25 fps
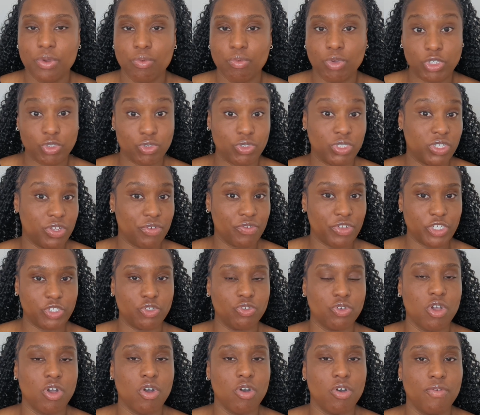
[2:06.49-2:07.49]
which was the
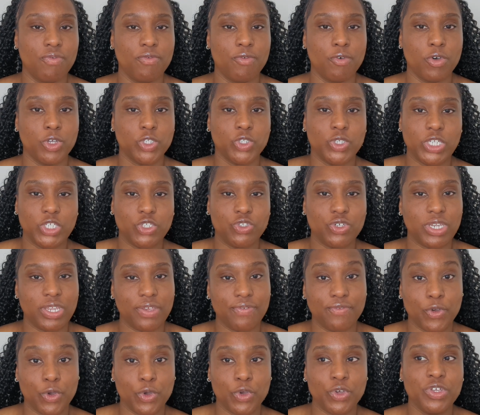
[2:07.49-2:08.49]
original goal for
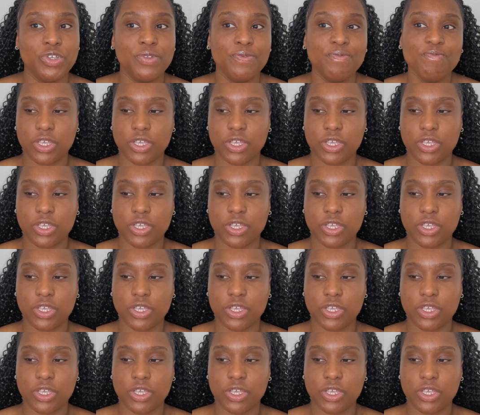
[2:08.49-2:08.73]
2024.